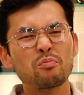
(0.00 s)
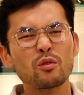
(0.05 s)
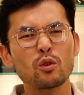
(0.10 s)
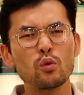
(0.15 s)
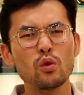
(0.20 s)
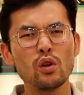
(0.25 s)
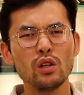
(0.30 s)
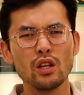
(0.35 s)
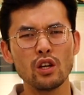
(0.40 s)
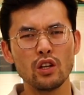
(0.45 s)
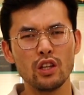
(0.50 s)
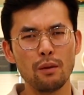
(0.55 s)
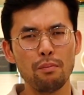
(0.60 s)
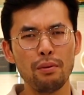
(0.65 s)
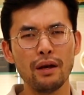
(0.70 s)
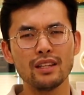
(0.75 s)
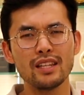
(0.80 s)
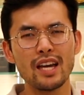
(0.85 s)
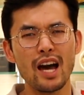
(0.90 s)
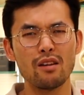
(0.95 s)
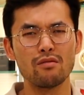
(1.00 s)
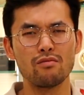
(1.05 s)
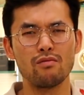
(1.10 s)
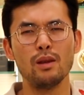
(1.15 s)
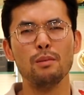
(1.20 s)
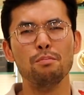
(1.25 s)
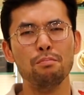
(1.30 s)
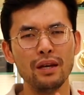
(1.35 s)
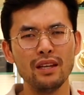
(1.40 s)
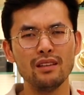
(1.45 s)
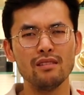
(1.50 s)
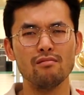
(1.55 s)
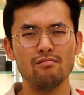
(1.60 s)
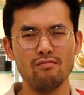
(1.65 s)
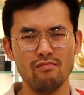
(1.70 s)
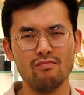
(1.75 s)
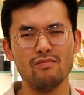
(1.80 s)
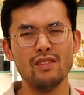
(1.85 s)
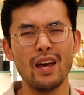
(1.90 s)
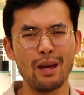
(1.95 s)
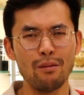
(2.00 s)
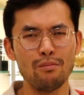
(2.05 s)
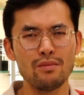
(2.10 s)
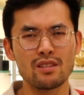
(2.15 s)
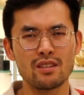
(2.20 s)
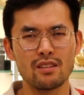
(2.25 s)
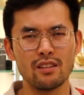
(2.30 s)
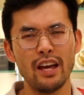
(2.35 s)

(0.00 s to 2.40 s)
really only picked out the big names